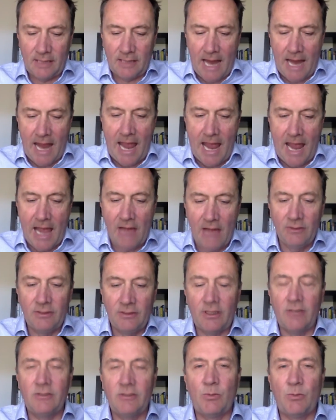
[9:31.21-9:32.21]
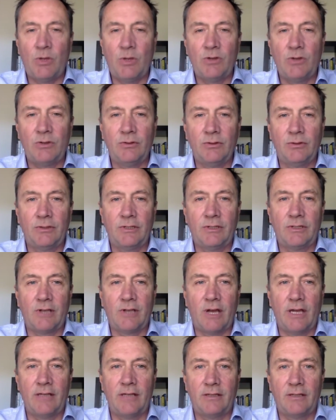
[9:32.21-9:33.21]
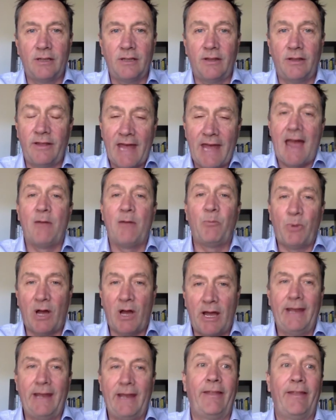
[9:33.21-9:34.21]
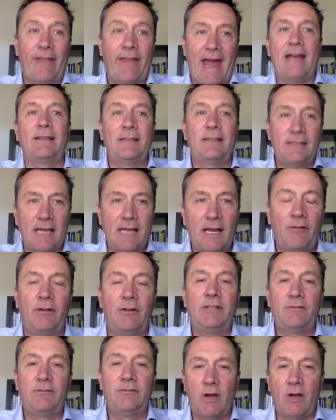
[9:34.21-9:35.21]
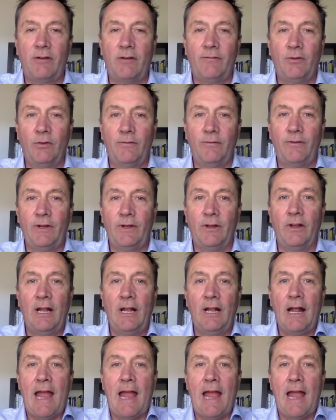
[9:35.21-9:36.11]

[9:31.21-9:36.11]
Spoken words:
how do those emotional desires that buyer, that seller is trying to fulfill,